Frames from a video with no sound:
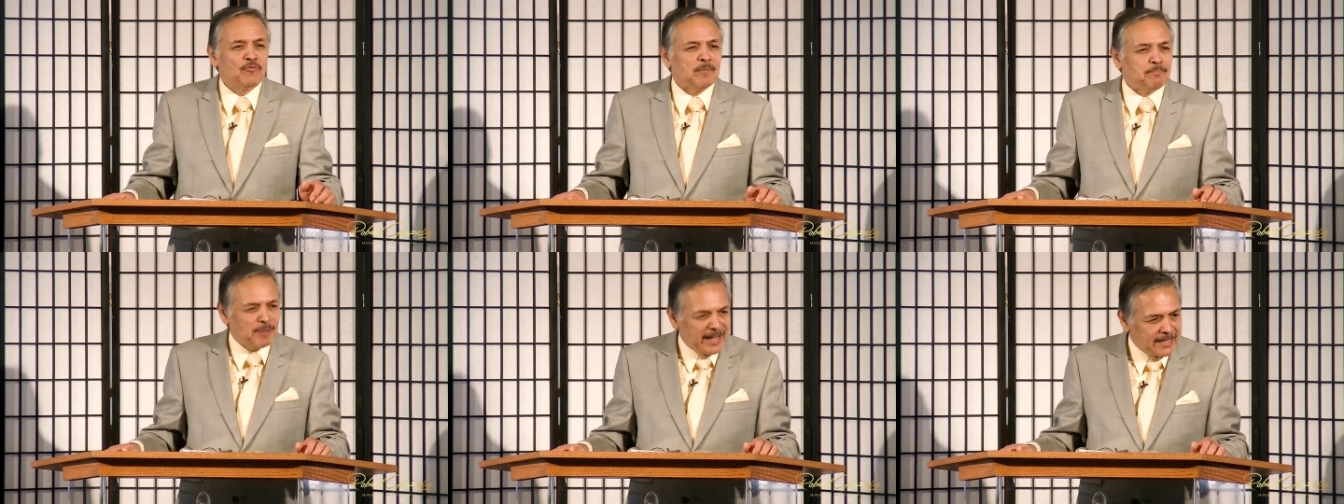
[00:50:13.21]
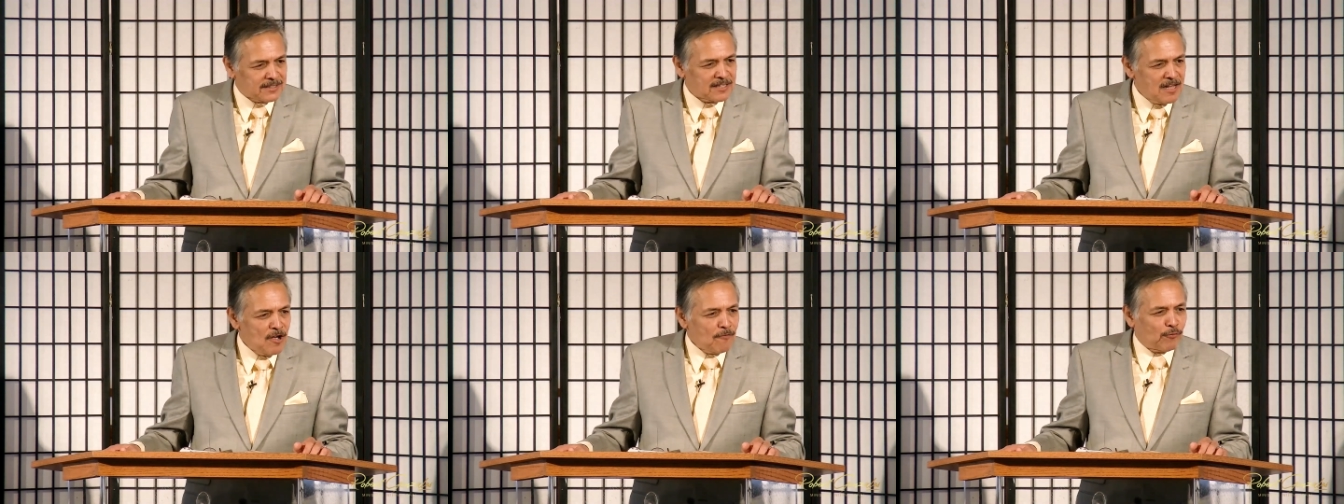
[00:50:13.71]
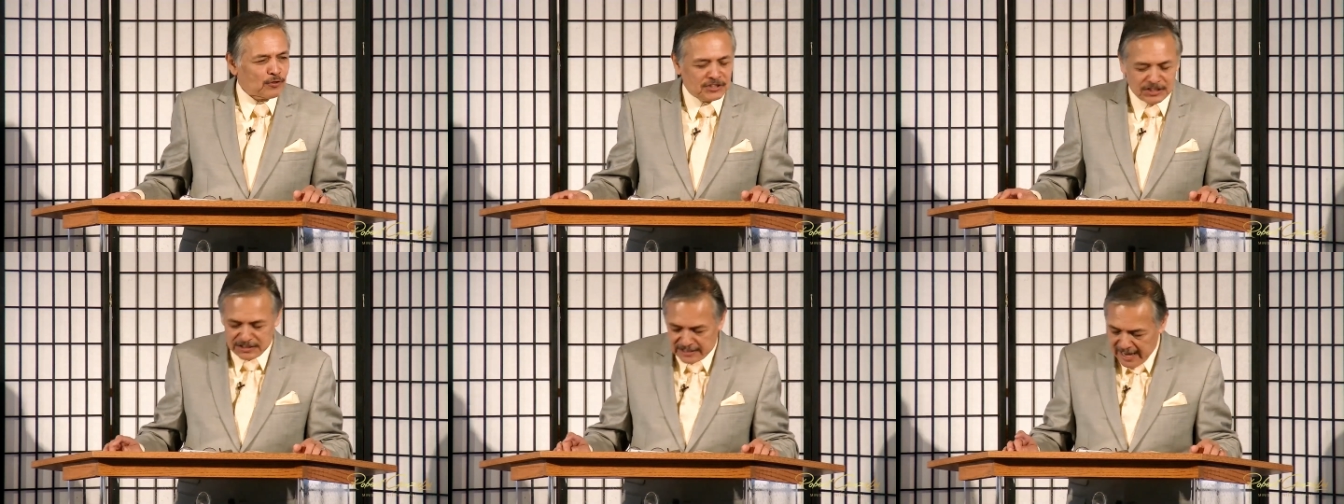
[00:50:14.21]
Repent, for
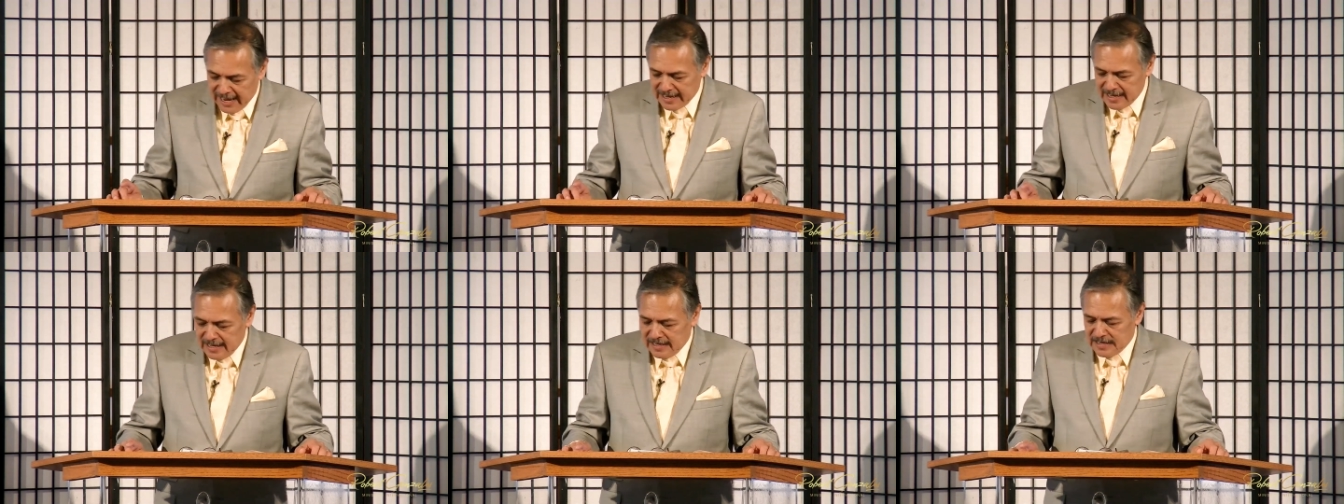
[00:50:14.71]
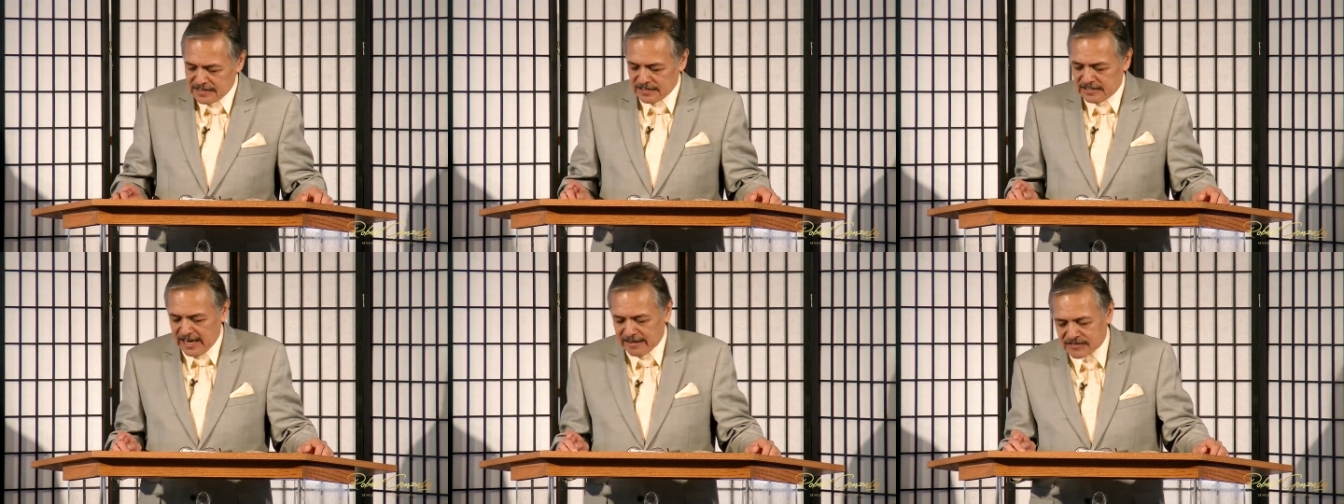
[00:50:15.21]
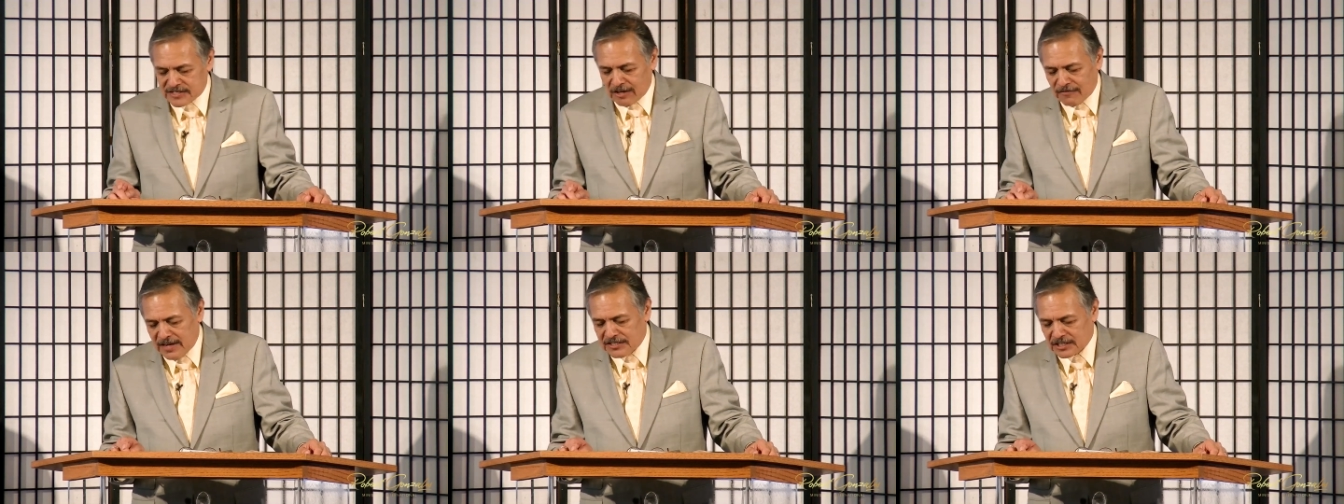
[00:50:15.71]
today is the day of
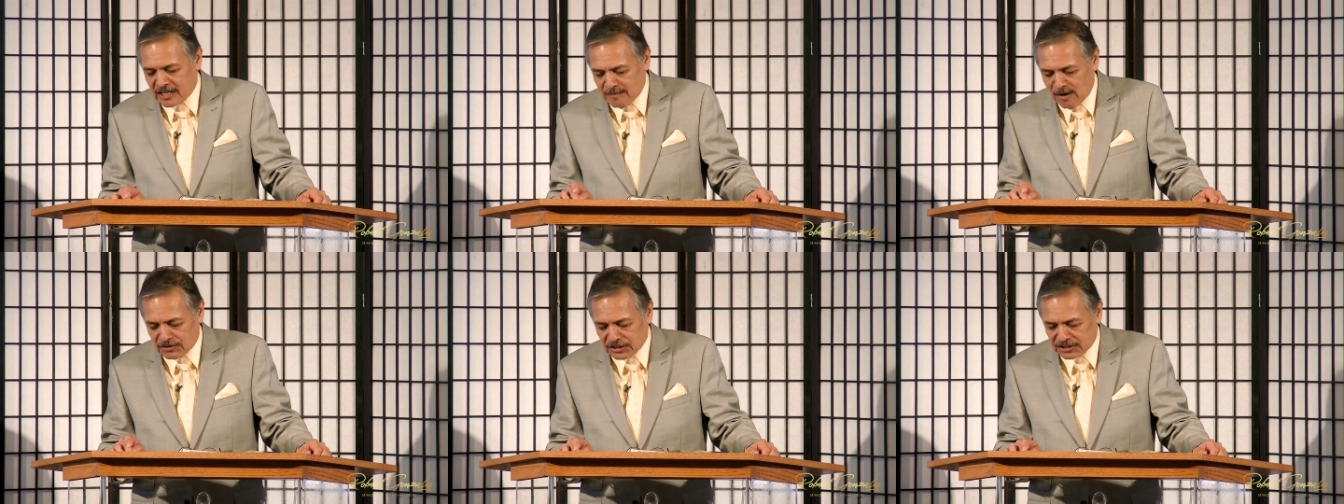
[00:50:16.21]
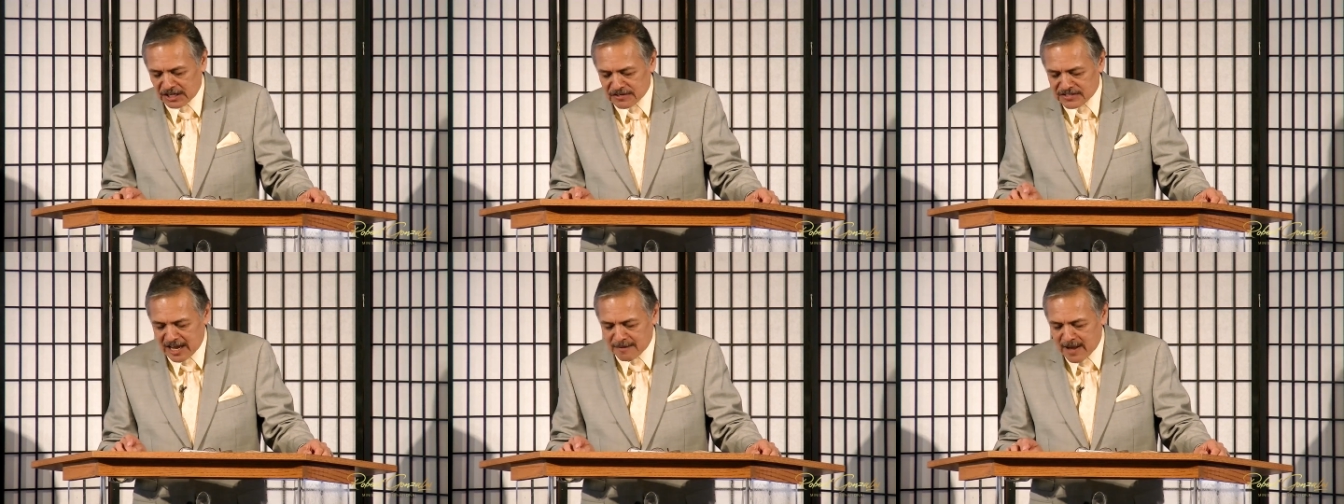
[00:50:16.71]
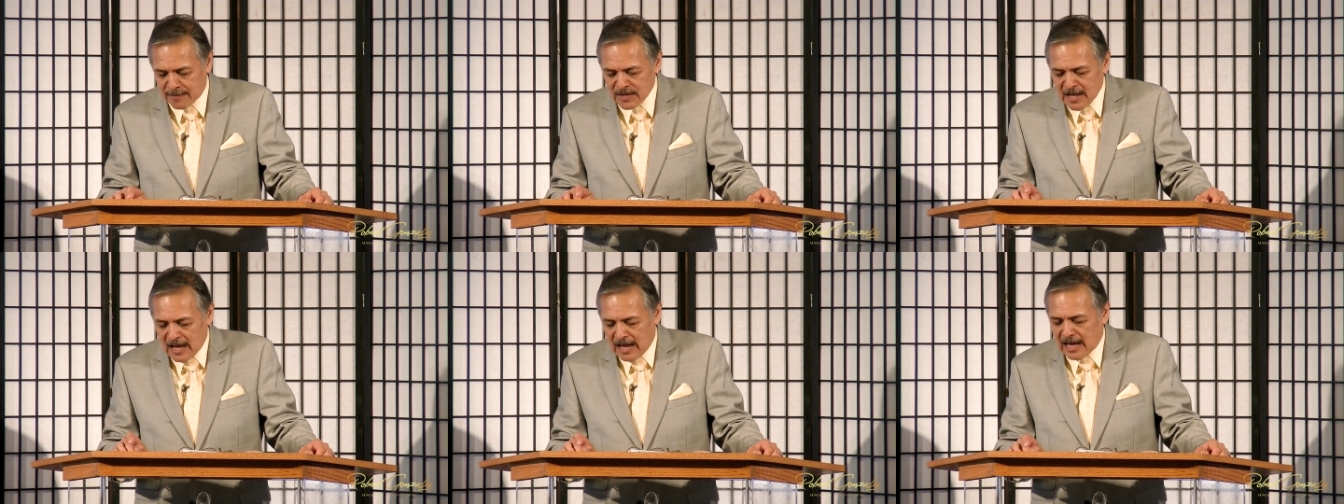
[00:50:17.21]
salvation. Come on, church. Can you say amen?
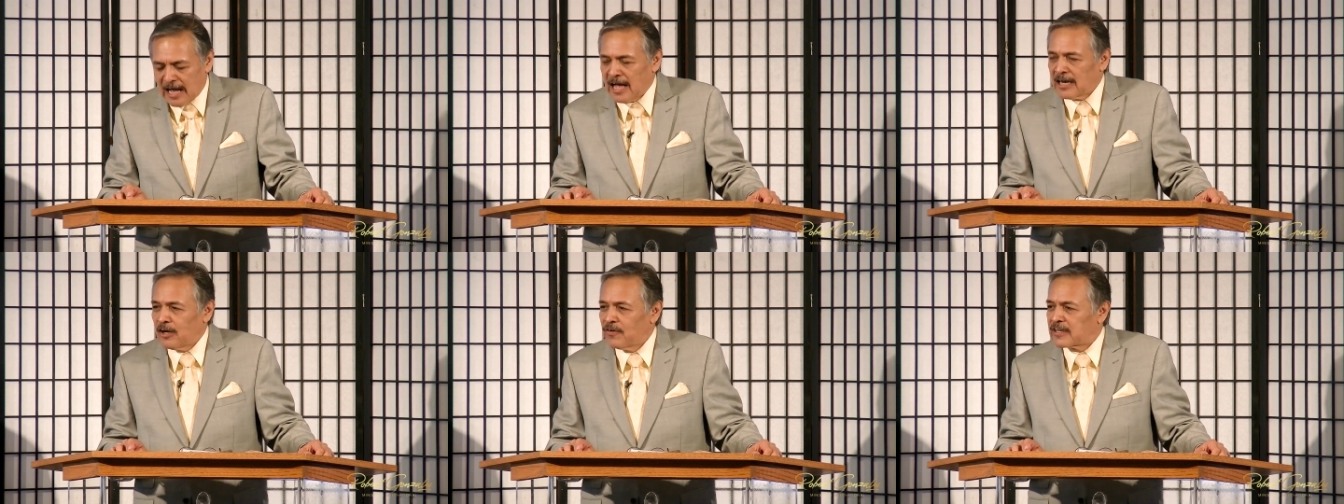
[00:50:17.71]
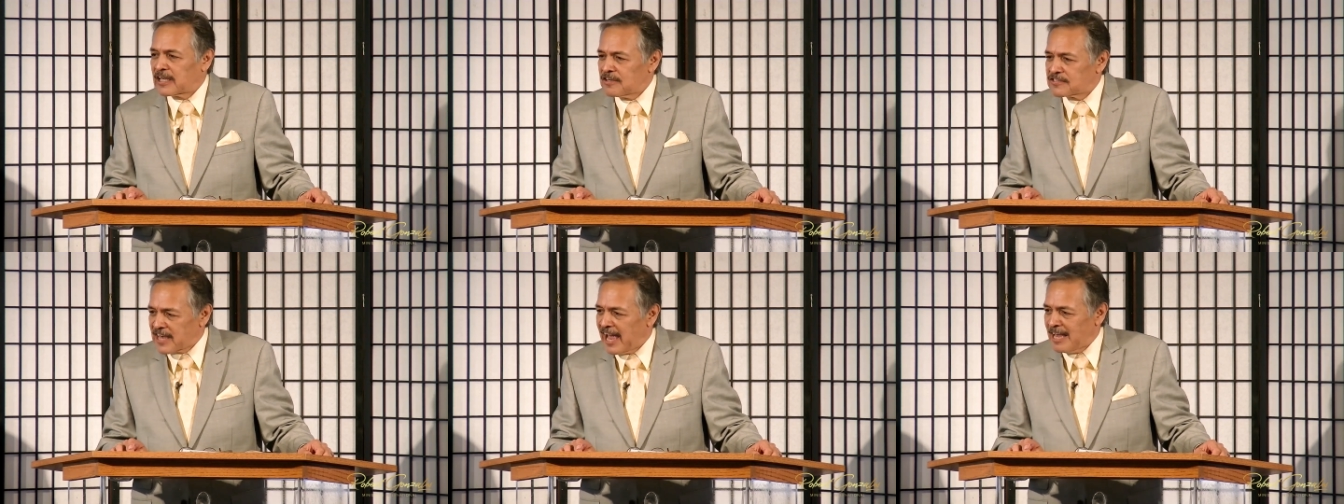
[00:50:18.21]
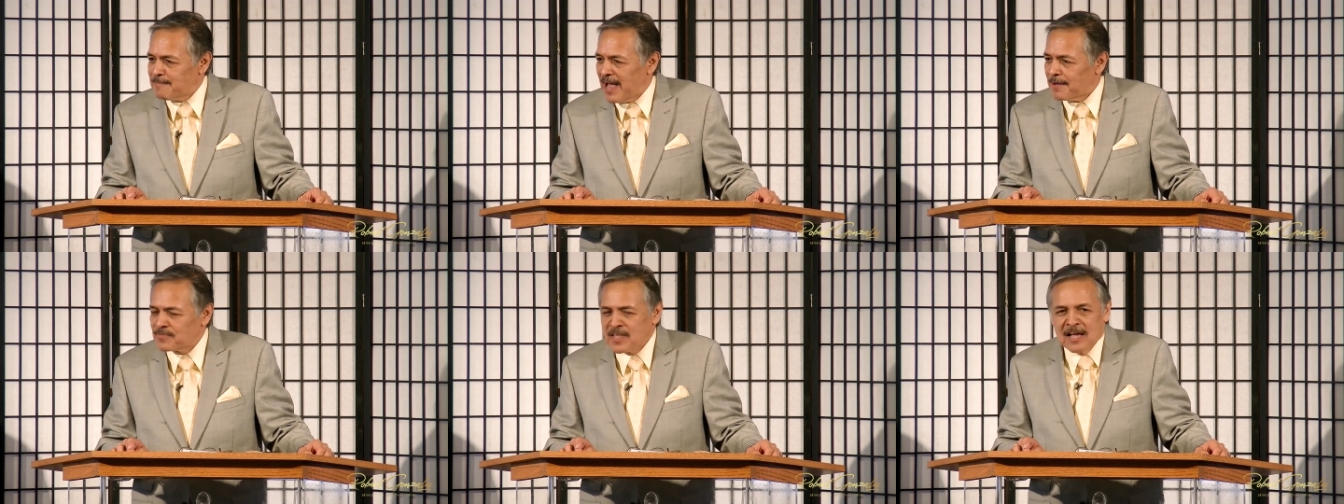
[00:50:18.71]
Hallelujah. Can you say
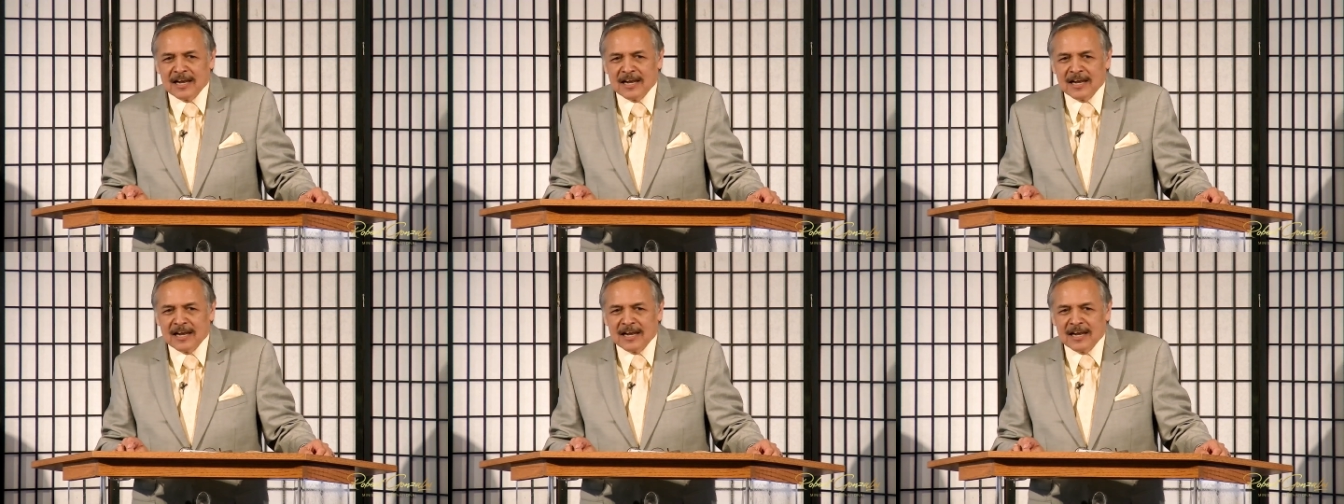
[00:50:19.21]
amen?